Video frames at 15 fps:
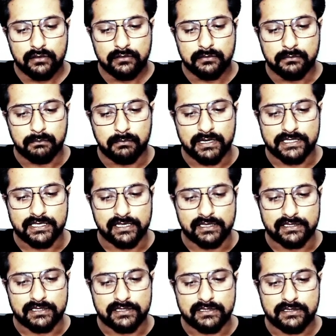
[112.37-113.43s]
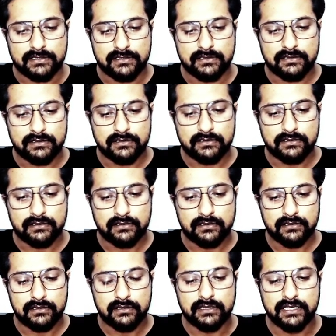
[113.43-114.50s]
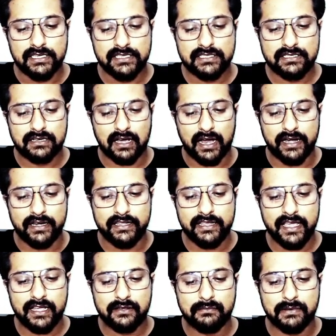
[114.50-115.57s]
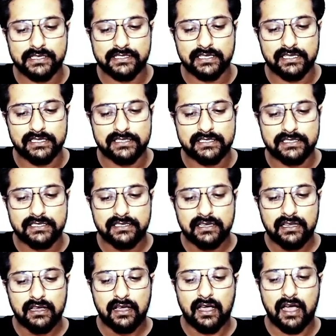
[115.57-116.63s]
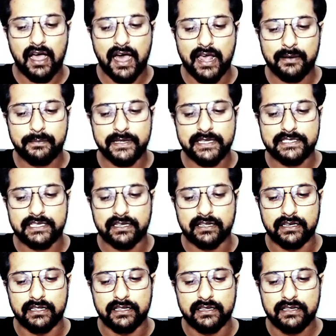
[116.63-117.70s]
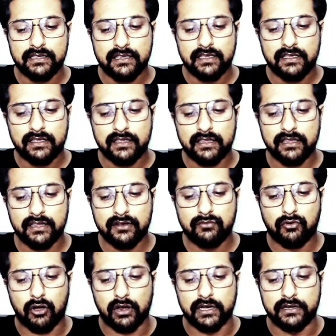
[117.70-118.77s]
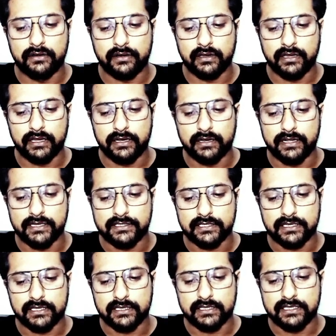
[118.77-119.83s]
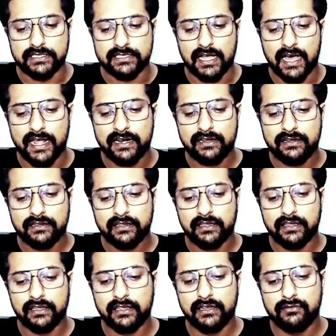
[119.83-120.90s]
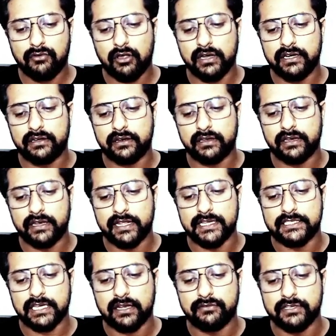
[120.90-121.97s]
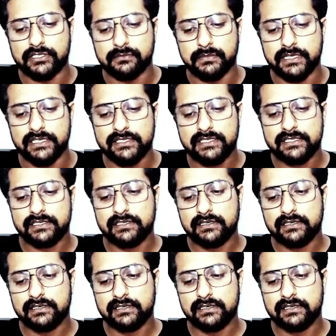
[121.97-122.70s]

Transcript: muscles. These cardiac muscles are basically involuntary in nature. These are involuntary in nature, which means